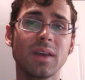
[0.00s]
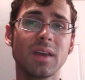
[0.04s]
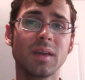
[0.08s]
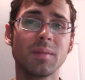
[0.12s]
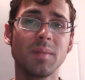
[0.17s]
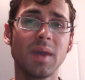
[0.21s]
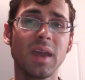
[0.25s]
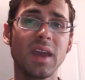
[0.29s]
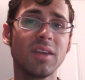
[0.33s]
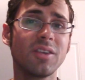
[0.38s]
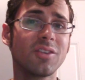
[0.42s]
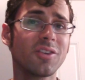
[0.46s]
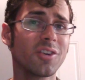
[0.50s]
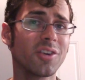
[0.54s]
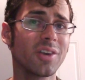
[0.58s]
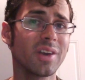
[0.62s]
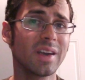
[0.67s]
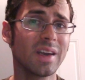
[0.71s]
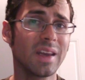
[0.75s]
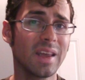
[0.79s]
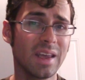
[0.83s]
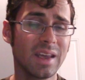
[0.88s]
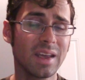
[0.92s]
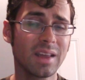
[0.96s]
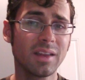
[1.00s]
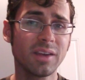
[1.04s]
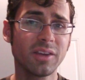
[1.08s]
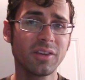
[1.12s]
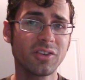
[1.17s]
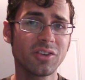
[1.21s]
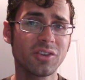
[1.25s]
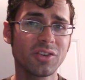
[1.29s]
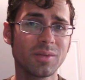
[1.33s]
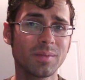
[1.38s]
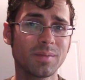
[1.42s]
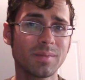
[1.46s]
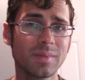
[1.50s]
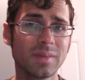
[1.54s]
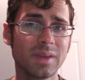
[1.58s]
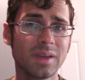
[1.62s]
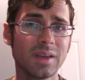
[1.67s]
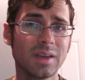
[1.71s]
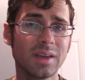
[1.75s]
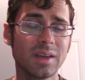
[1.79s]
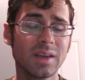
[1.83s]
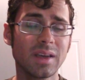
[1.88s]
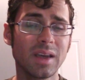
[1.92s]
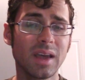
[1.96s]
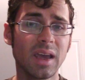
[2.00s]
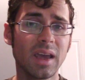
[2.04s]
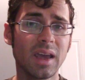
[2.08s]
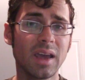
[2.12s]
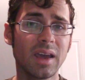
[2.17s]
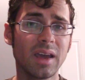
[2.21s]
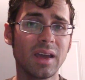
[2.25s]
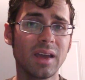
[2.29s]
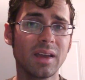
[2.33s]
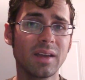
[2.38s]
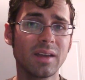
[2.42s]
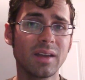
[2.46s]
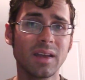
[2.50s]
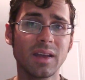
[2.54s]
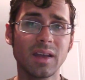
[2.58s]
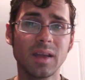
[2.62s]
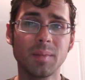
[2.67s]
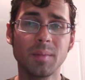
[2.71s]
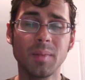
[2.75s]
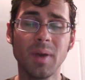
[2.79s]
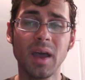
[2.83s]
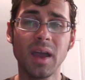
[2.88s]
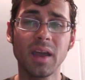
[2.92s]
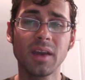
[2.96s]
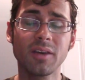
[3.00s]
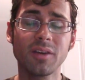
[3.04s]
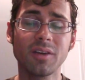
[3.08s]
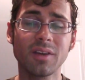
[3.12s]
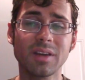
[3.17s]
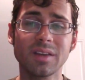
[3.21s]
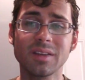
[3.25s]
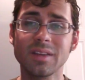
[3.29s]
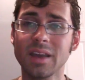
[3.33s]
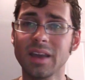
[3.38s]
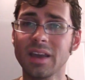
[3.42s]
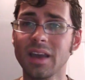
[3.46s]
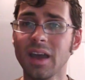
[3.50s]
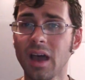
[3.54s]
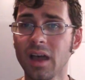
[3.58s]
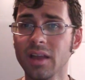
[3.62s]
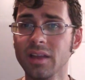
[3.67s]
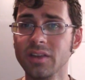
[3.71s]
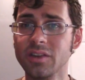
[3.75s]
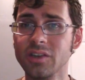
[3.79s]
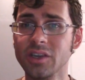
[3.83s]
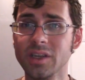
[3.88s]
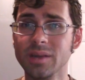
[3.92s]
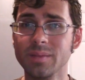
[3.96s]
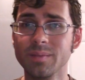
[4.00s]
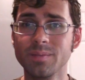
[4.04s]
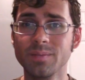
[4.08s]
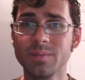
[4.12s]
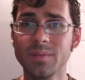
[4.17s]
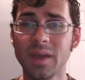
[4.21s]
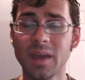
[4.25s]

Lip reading: a major in English and a minor in psychology.